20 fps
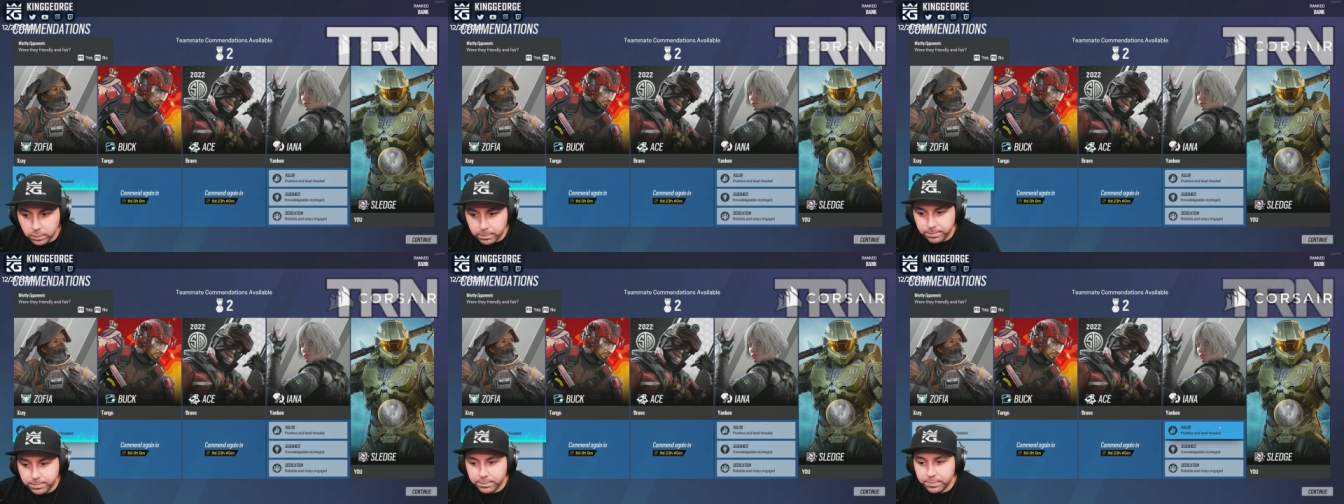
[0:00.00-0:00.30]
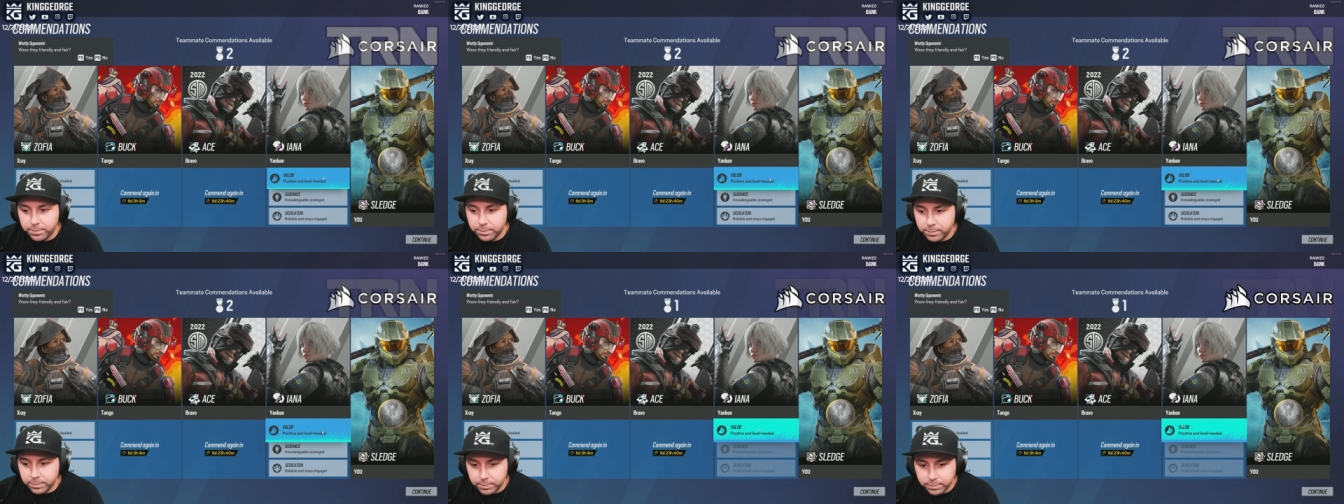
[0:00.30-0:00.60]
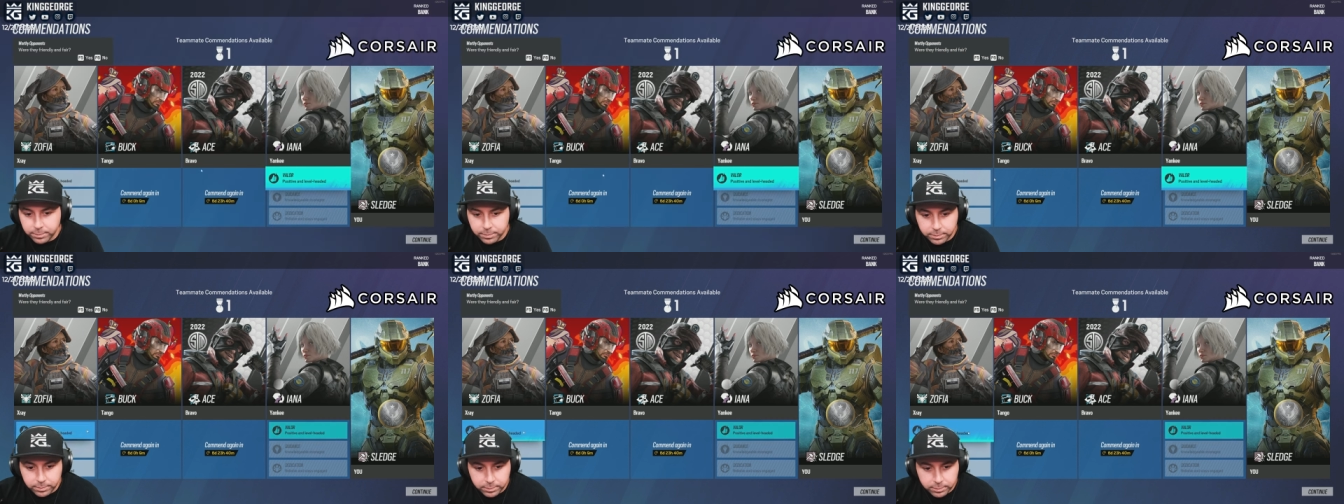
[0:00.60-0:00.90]
Every time I
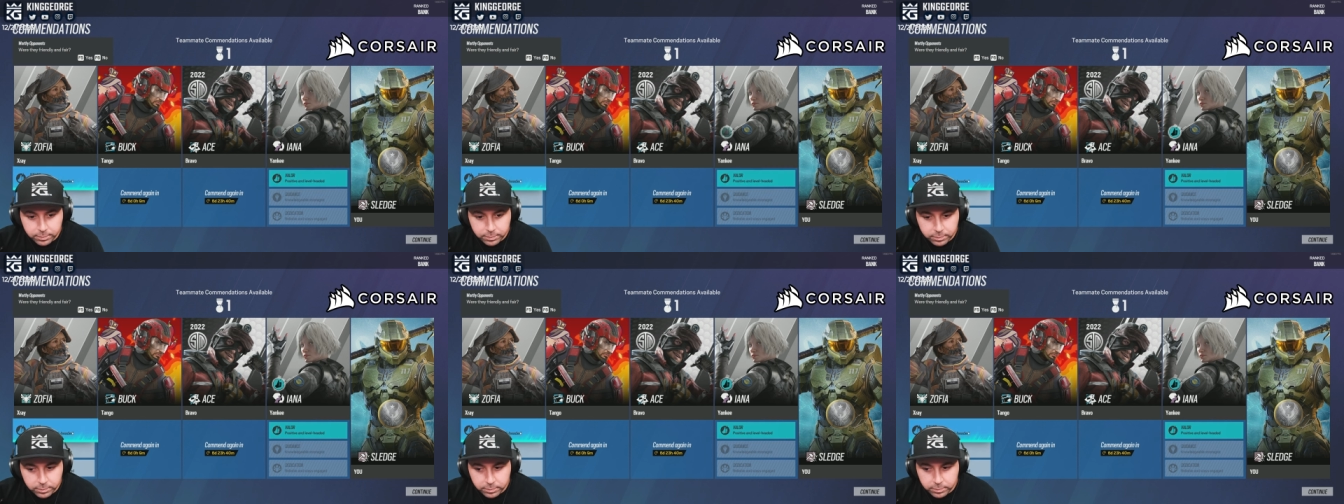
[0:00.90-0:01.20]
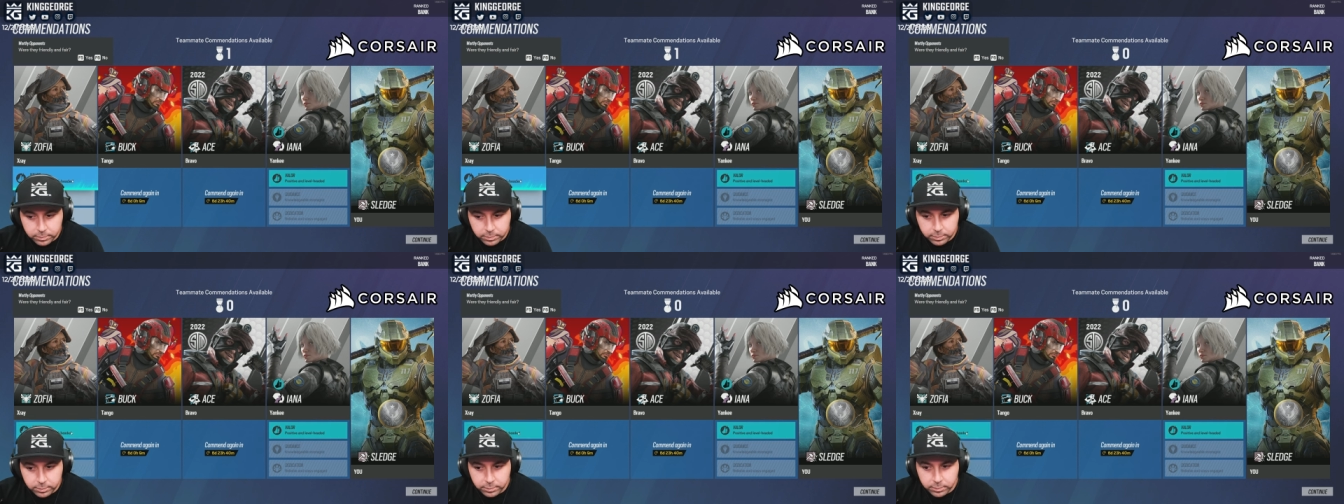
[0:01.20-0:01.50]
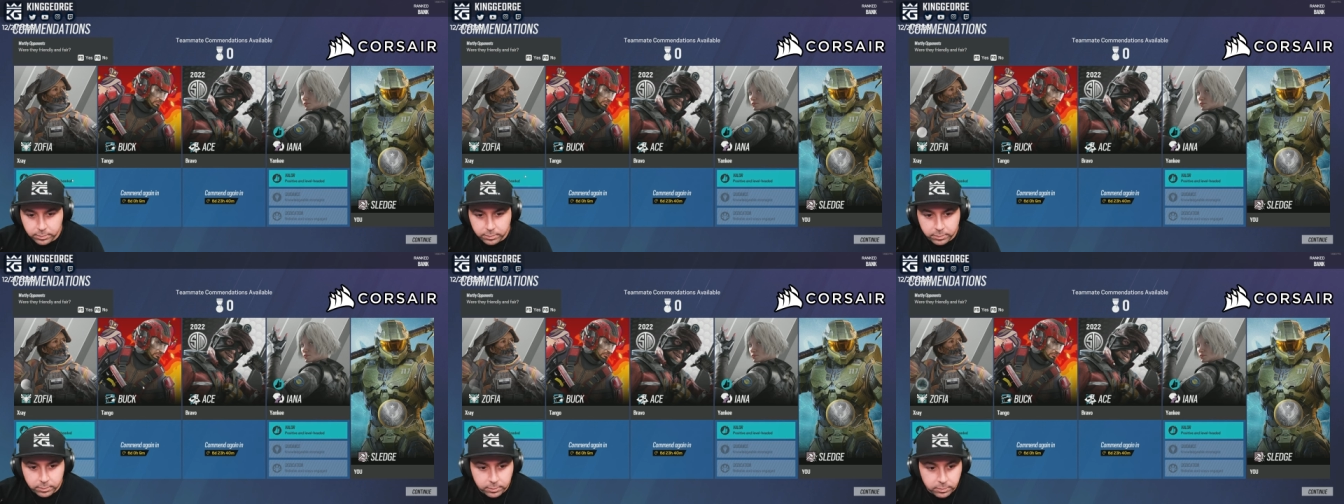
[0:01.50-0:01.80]
do that rush,
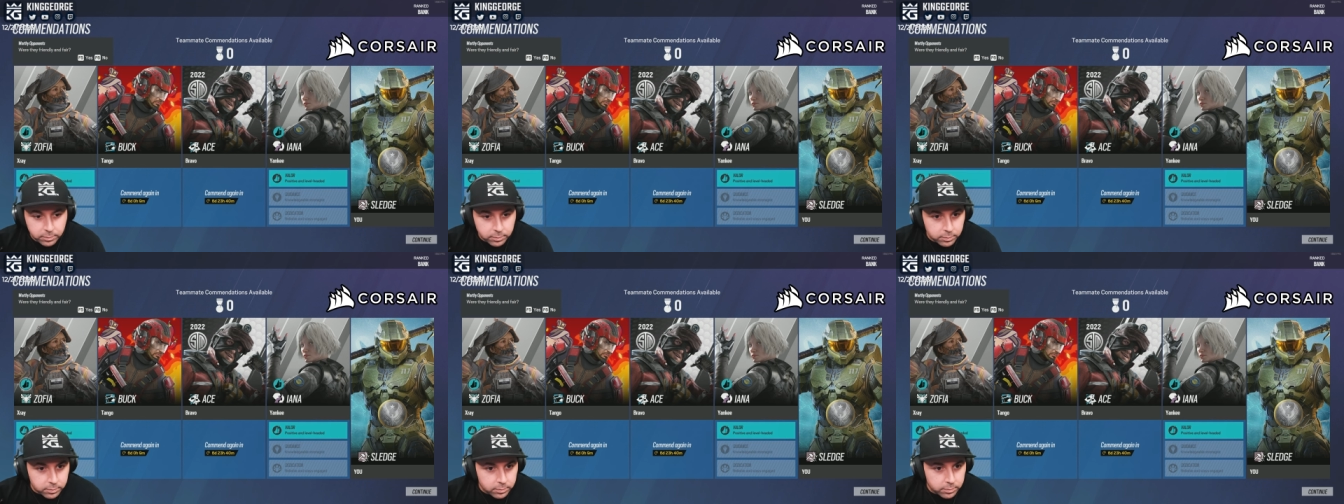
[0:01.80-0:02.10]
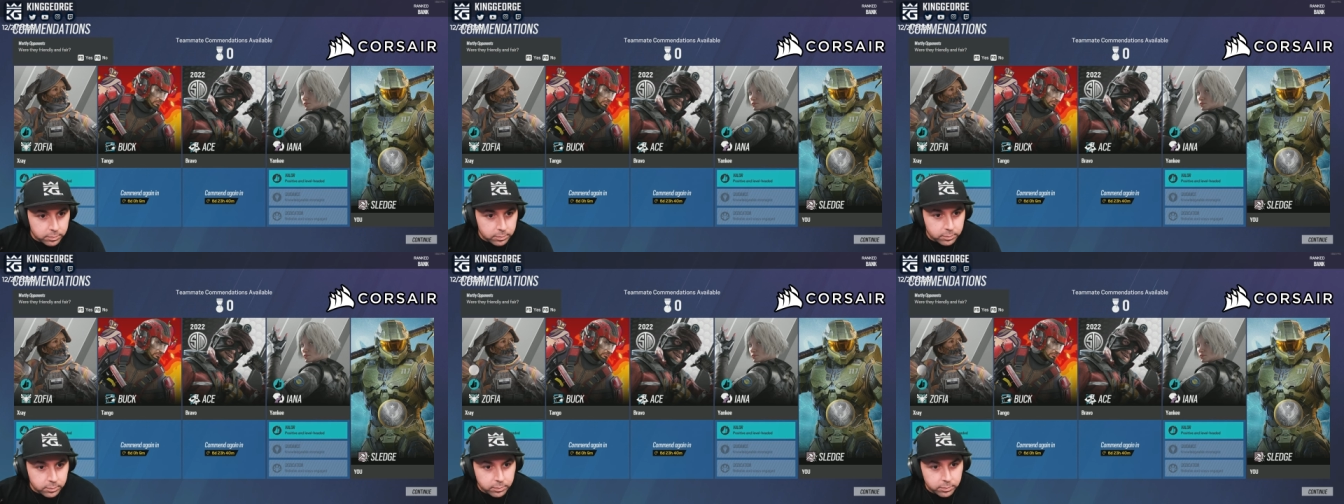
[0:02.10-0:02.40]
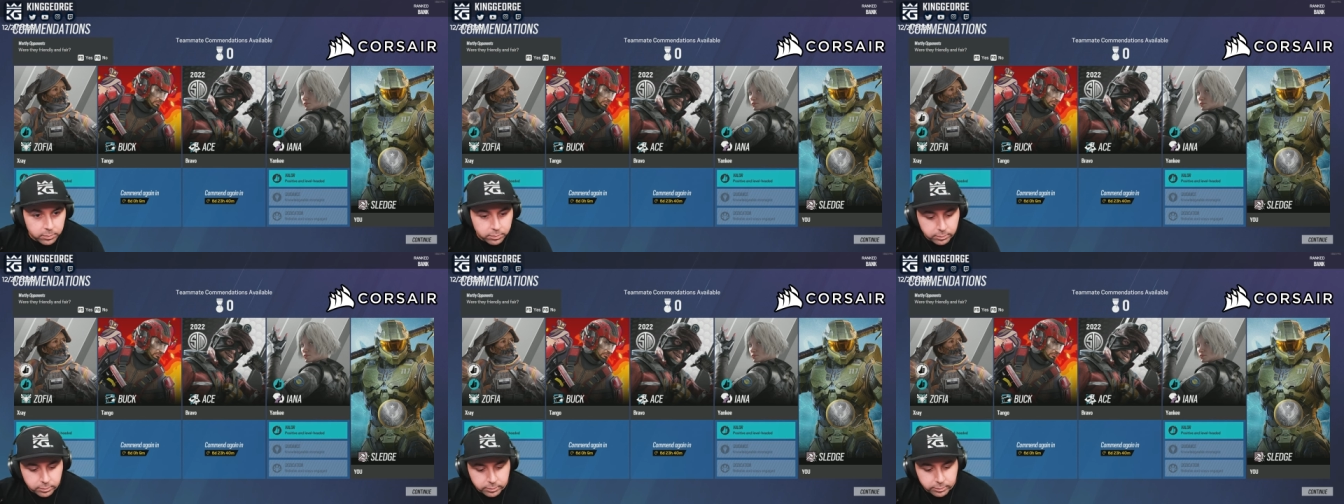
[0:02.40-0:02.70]
I have like 9
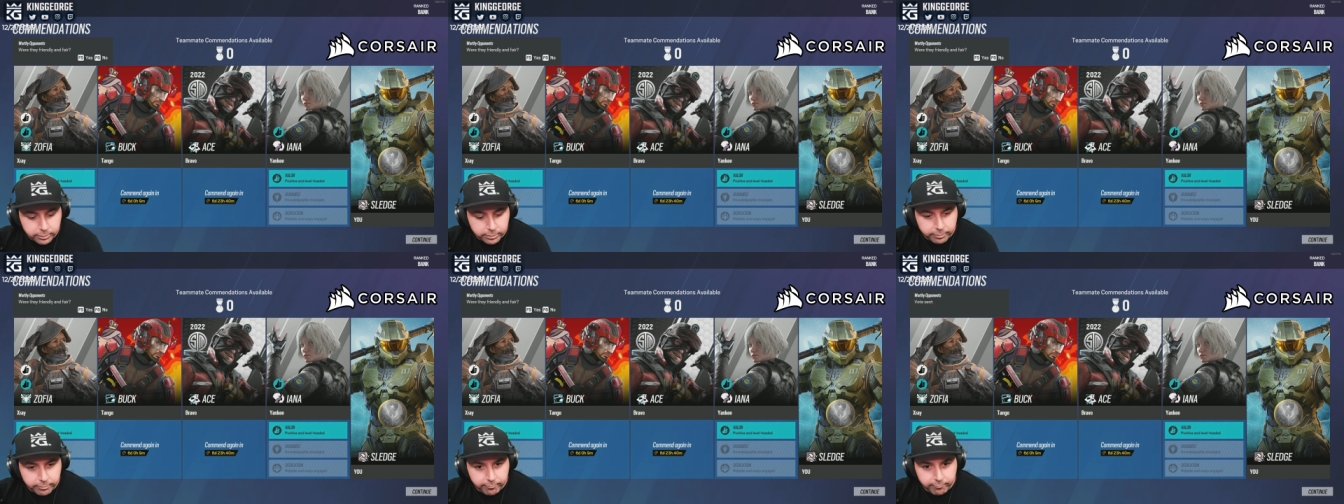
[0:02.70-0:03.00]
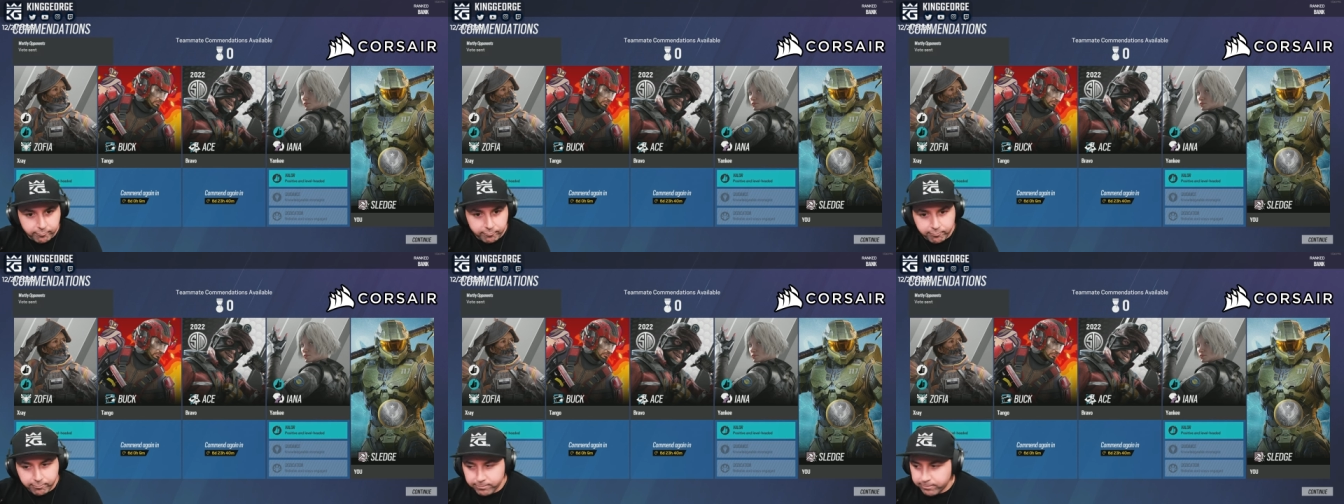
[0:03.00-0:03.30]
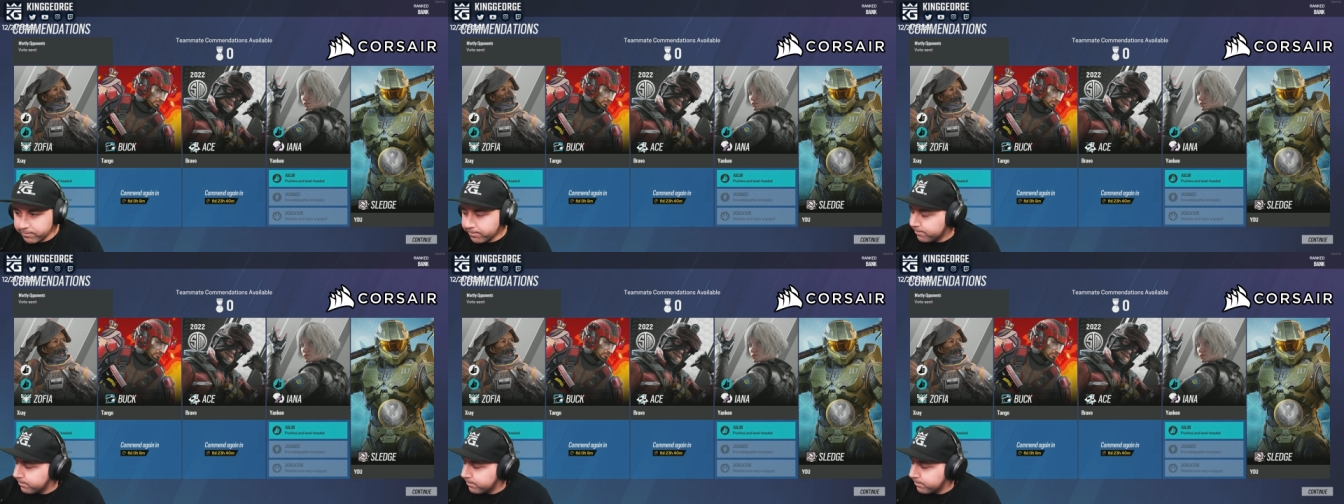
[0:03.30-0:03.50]
people looking at me,